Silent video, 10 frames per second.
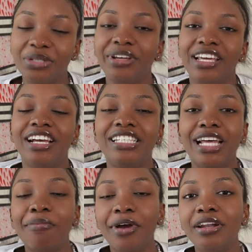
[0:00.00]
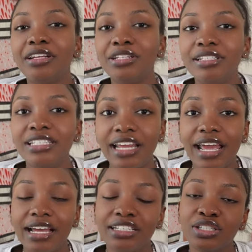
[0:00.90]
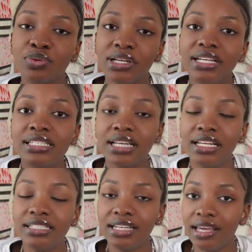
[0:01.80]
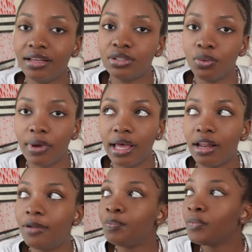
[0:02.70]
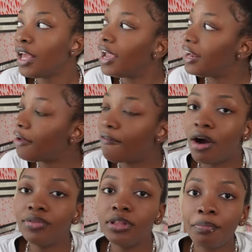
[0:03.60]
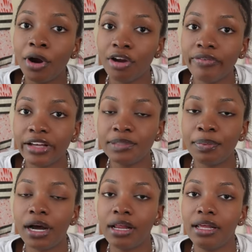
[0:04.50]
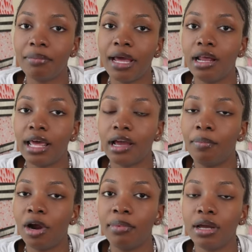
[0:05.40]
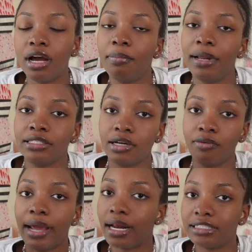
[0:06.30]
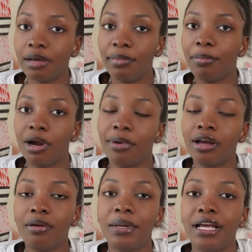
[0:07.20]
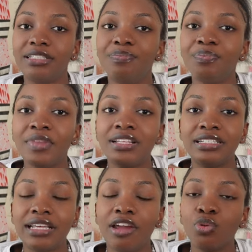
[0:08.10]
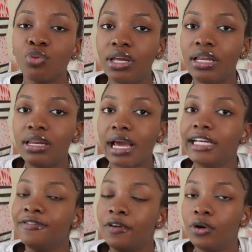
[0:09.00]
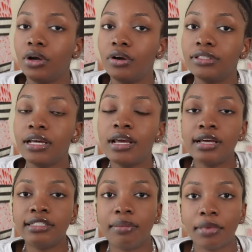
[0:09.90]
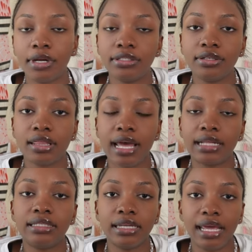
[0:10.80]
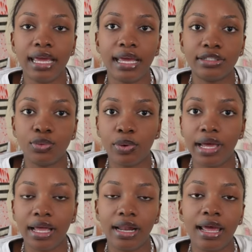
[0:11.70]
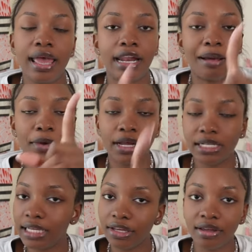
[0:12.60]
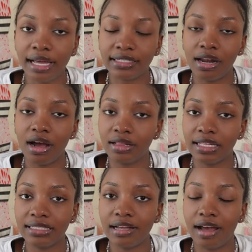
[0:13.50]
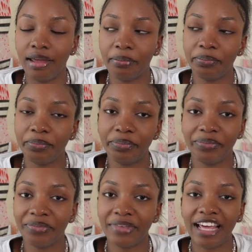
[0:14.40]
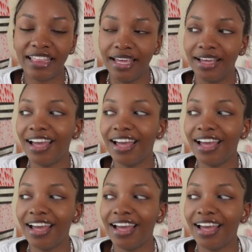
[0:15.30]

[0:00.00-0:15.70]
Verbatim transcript: week, so I'm gonna do it today because it's really sunny today as well. And I found the perfect spot in my like apartment complex or right outside my apartment complex to take really nice photos so i'm gonna do that today as well and i'm gonna take you guys along this time i think